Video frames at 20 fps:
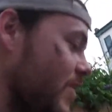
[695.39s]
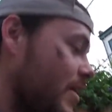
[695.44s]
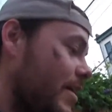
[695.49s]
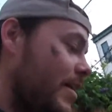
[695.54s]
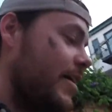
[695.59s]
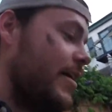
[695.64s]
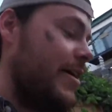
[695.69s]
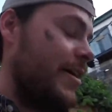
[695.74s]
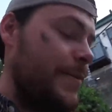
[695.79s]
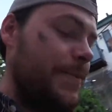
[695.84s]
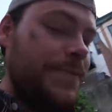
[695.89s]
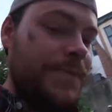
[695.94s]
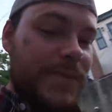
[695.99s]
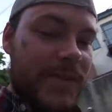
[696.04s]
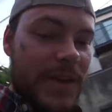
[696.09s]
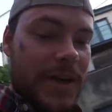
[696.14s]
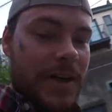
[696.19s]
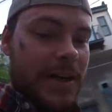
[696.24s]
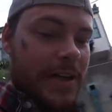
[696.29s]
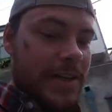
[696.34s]
Um,
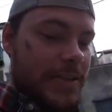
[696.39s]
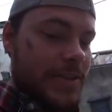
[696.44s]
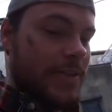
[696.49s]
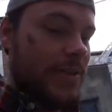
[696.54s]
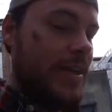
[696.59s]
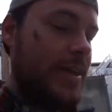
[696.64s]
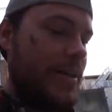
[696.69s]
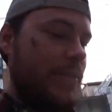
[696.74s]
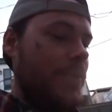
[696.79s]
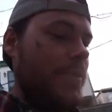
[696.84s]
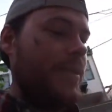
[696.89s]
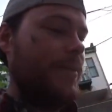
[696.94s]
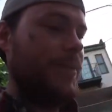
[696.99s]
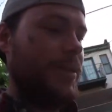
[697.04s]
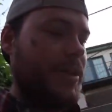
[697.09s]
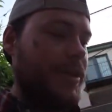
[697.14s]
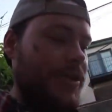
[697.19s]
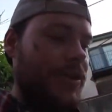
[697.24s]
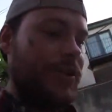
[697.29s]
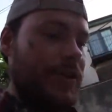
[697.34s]
all right, so now what I'm
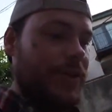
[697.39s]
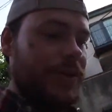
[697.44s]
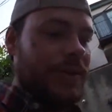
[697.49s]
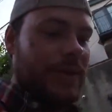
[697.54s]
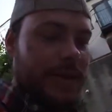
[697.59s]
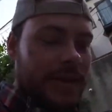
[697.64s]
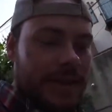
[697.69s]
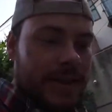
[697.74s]
going to do